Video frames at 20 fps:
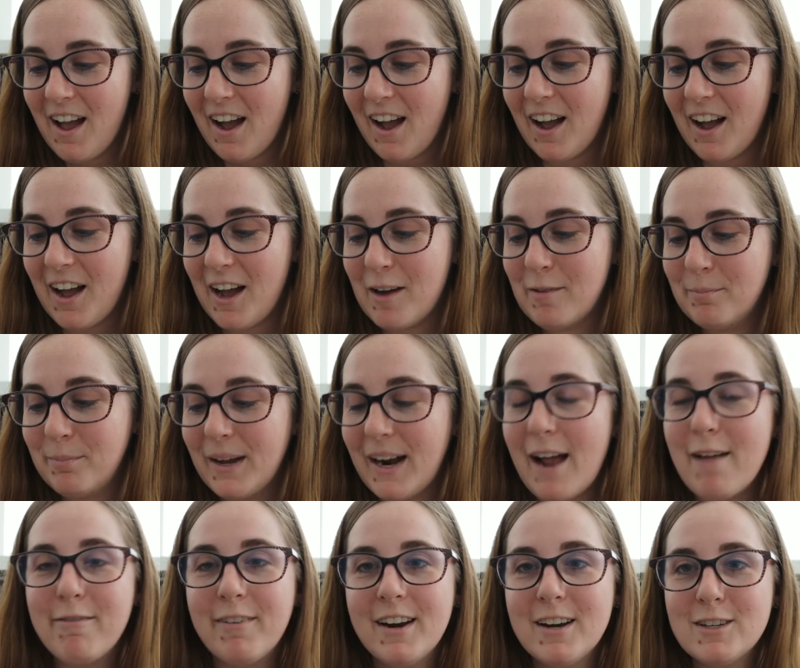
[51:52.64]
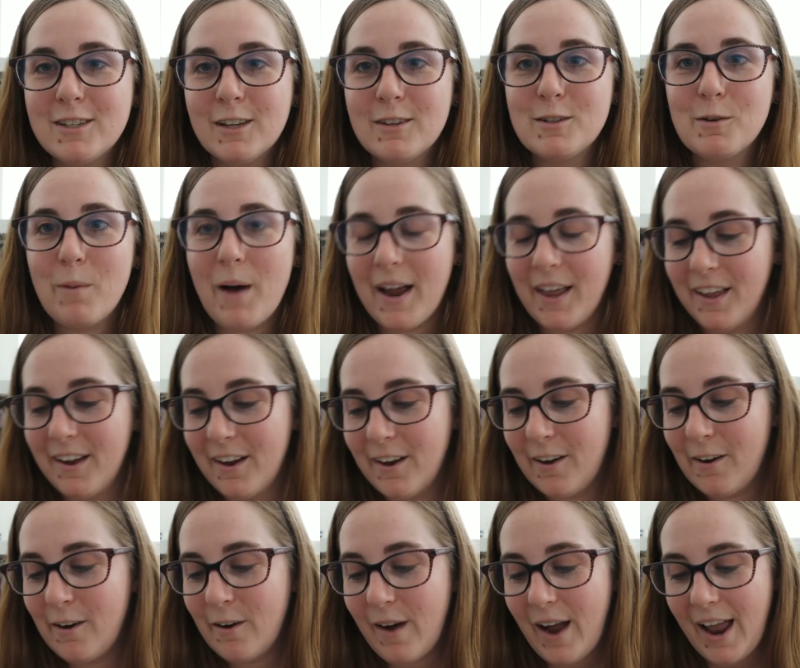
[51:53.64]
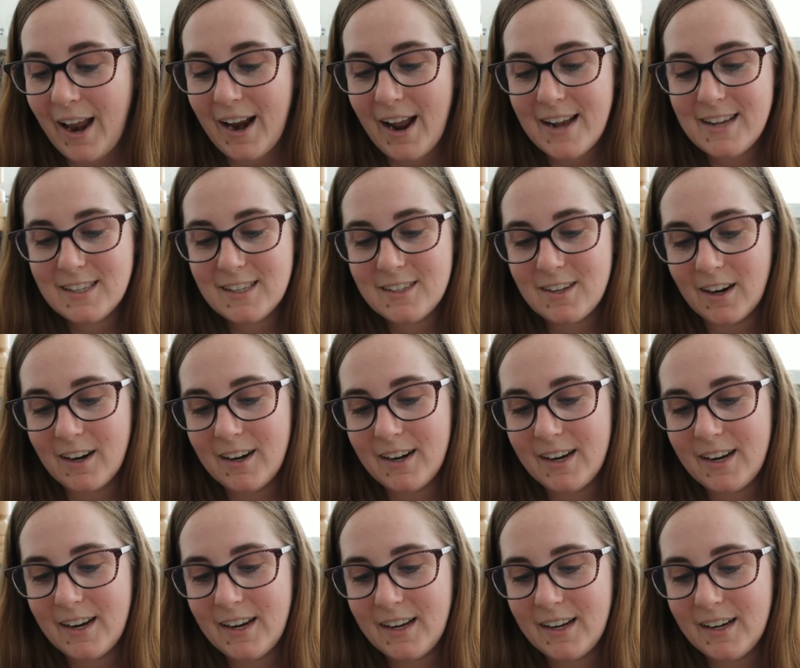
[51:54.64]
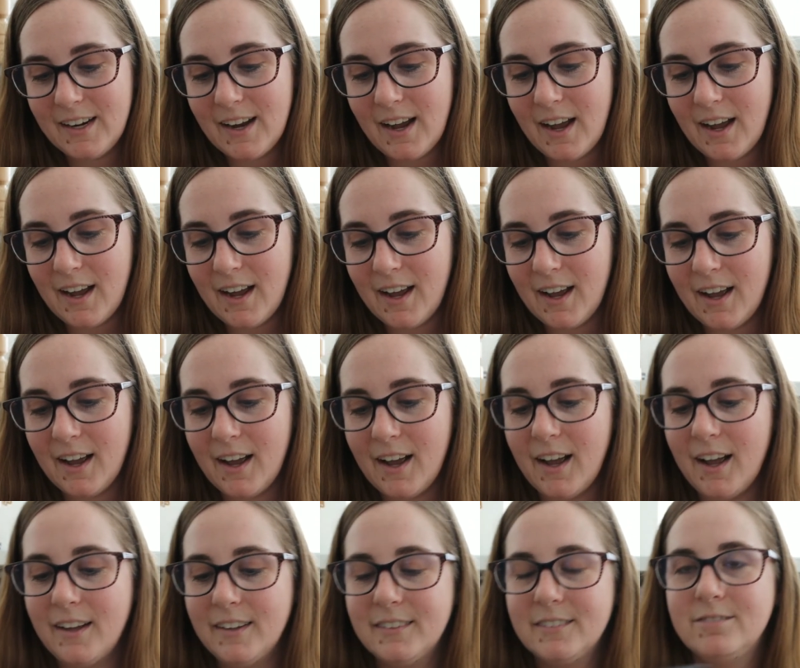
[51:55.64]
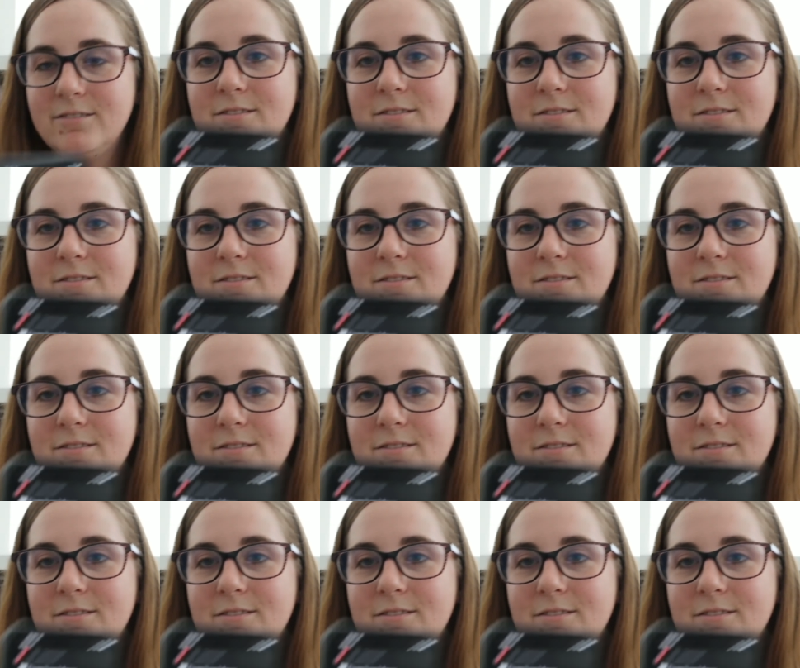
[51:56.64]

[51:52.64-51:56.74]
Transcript: Um, but I finished those a while ago and I started uh,